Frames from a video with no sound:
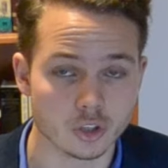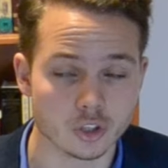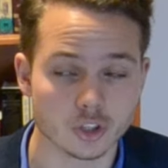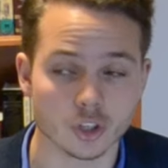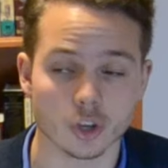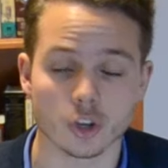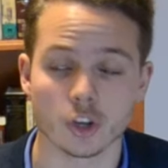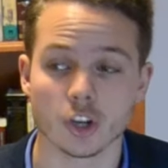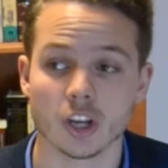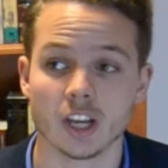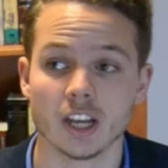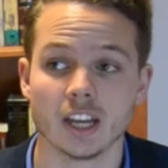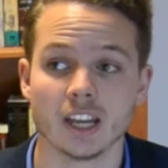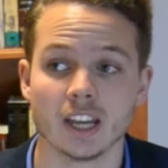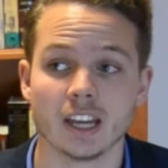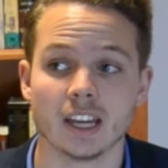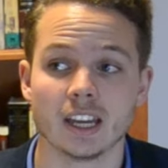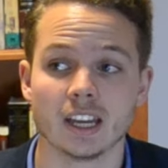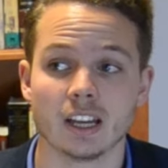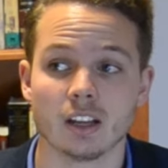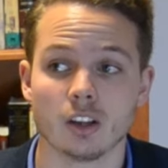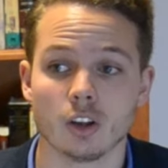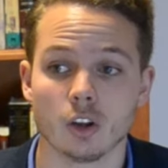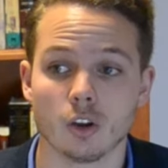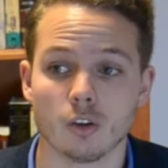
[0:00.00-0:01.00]
So
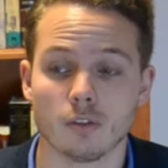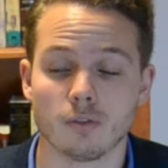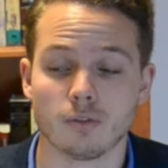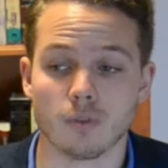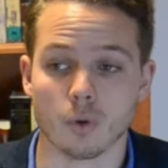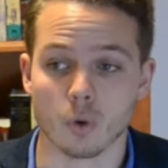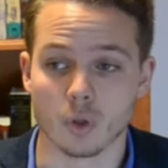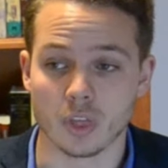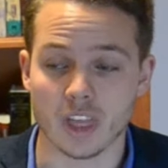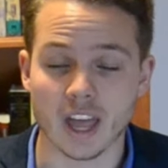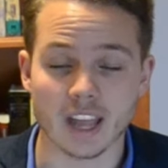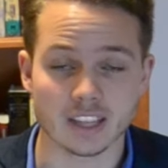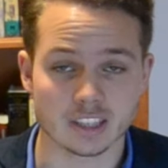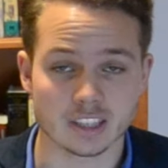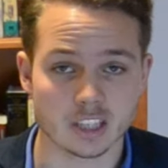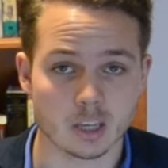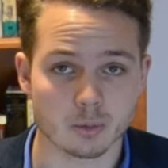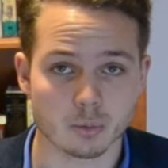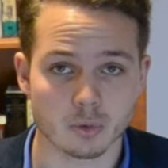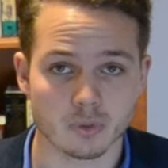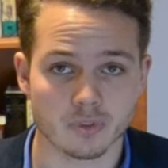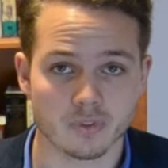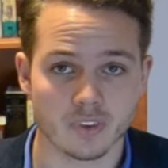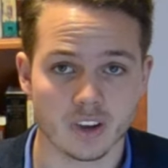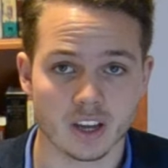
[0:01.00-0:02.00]
for that type
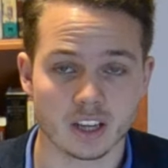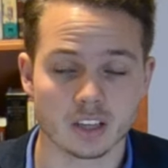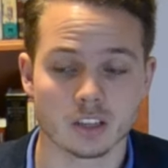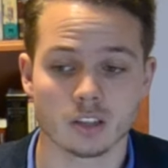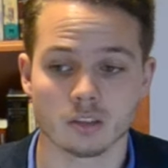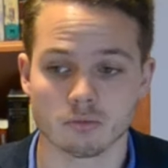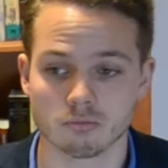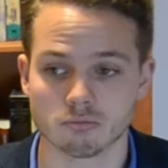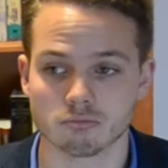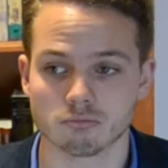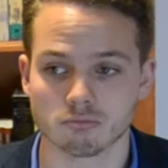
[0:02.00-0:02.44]
of fund,